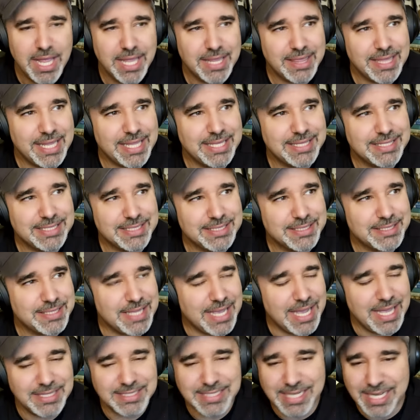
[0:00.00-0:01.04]
Like
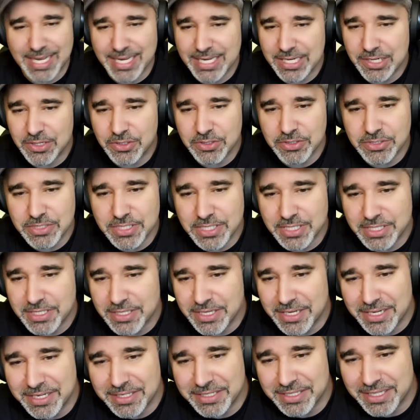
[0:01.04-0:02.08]
uh, tigers
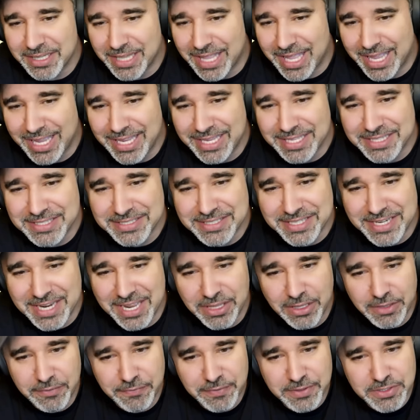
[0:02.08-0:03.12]
and, and lions and
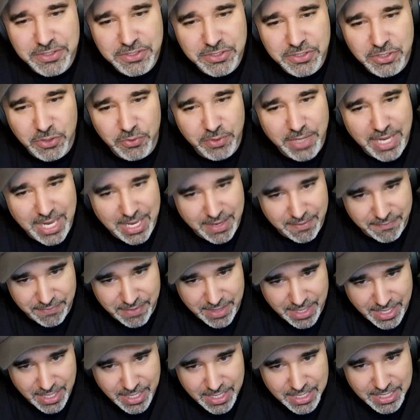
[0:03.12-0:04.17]
elephants don't have
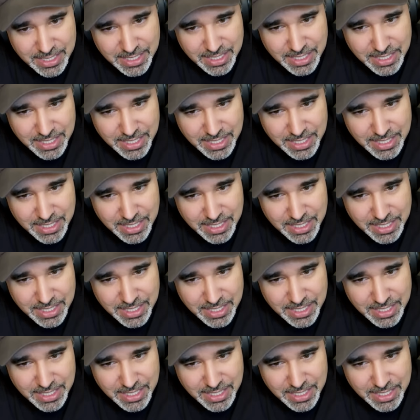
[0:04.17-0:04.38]
that